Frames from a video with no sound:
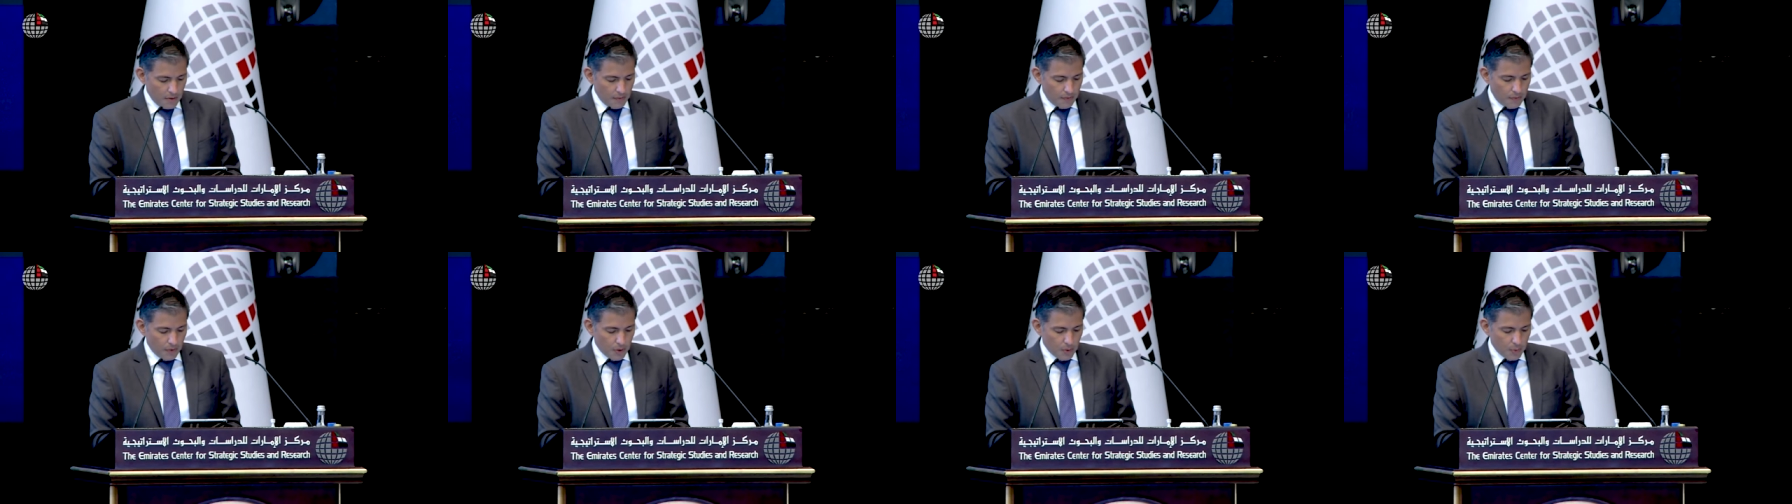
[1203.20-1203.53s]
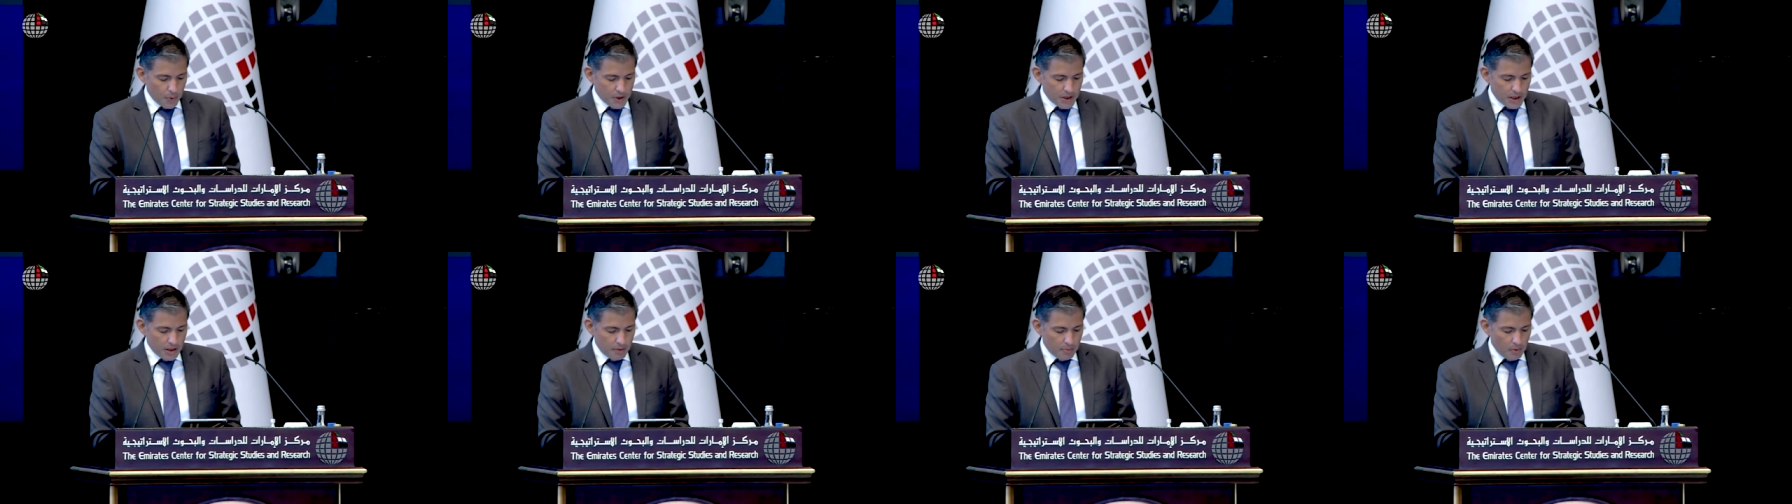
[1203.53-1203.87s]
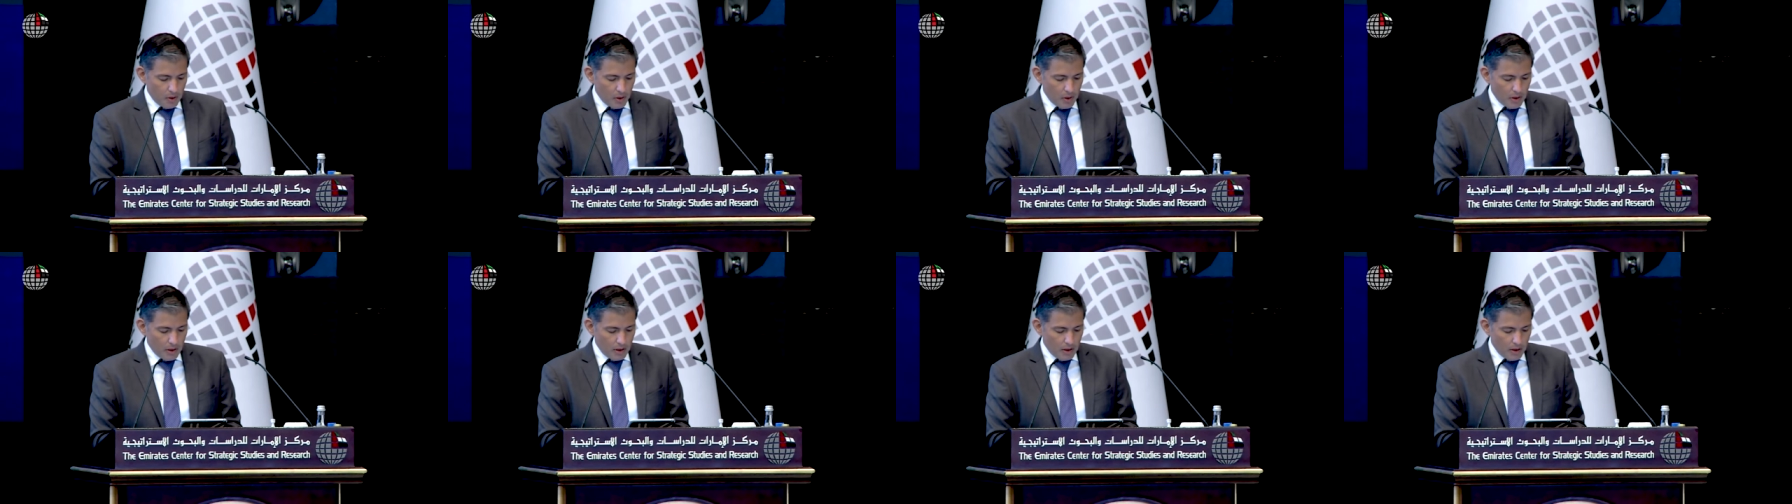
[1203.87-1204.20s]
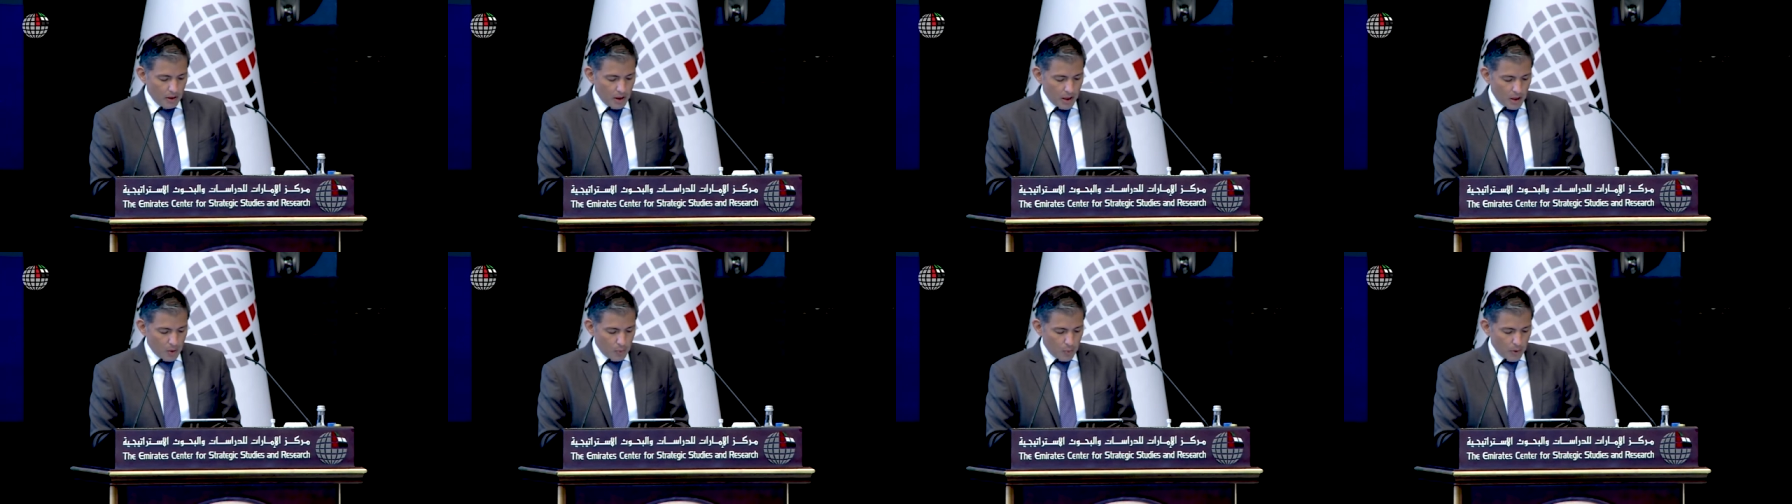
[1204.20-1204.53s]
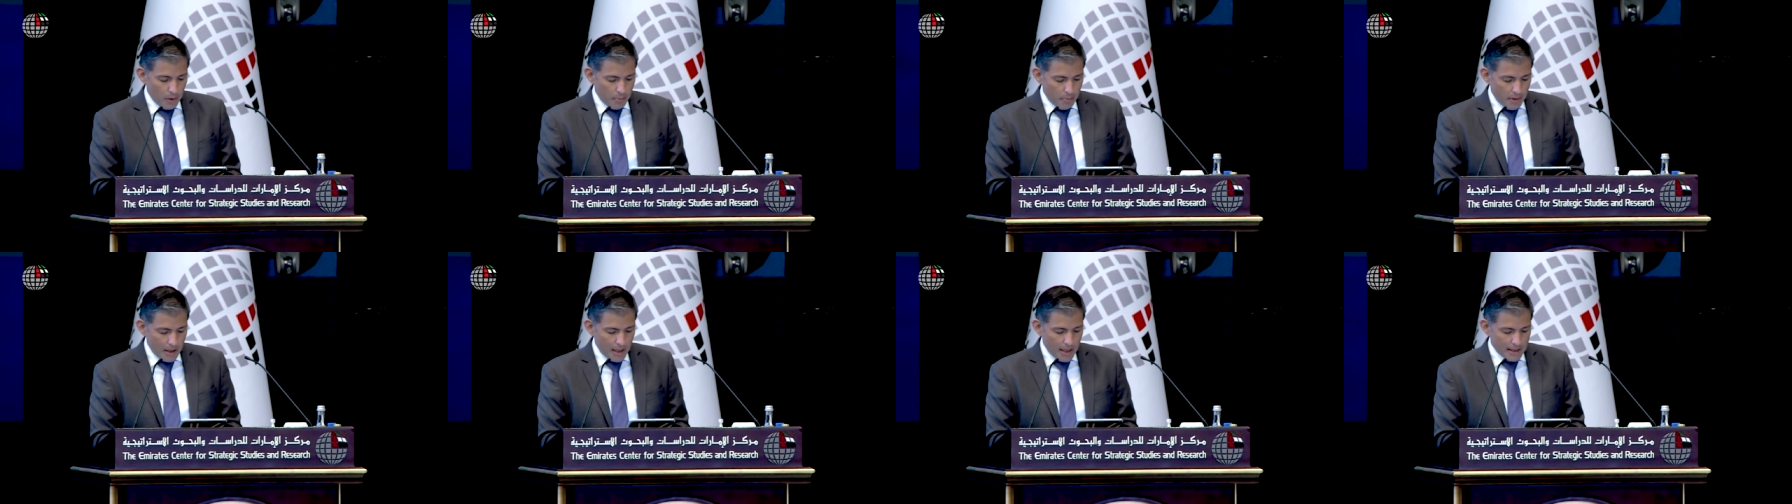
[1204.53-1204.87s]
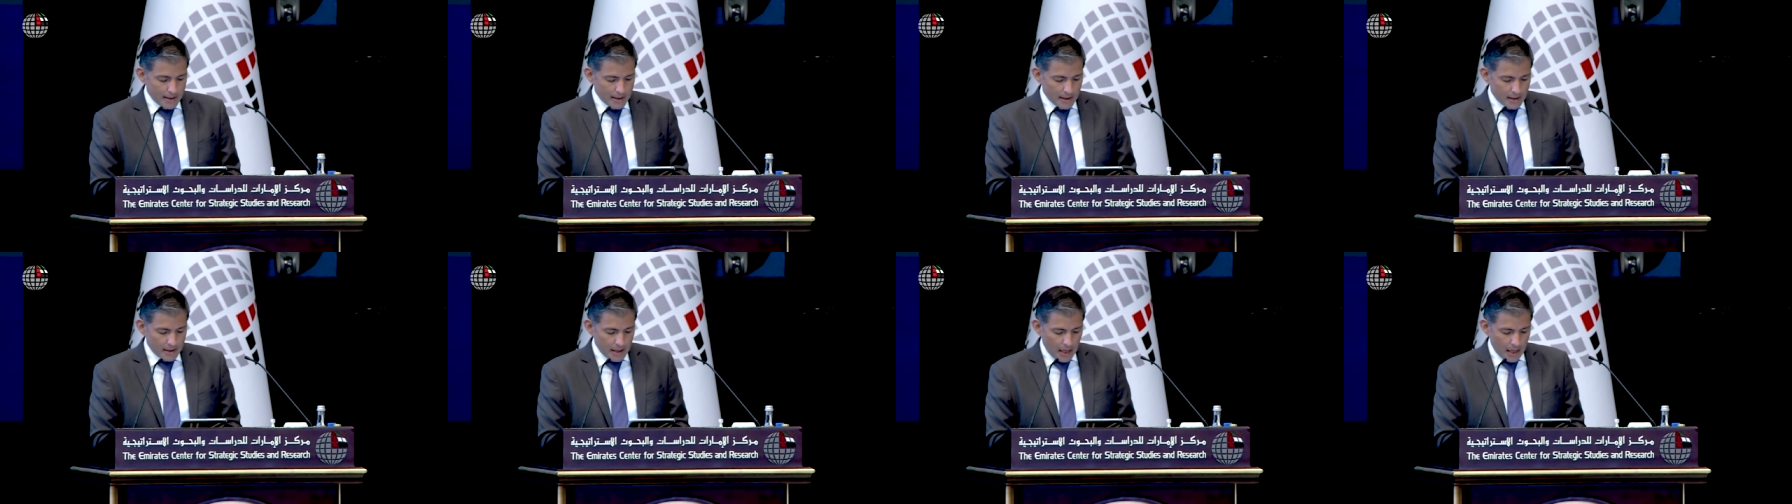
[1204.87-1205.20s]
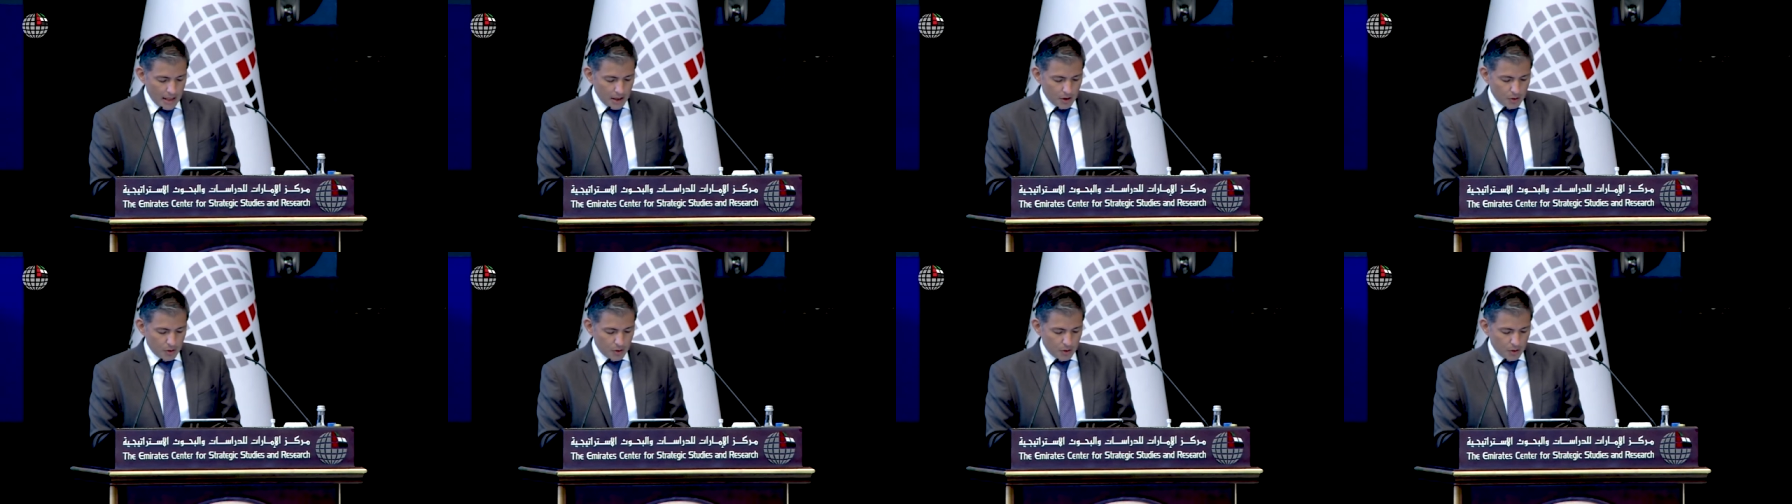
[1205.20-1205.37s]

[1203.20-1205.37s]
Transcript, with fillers: for which it will, it will be necessary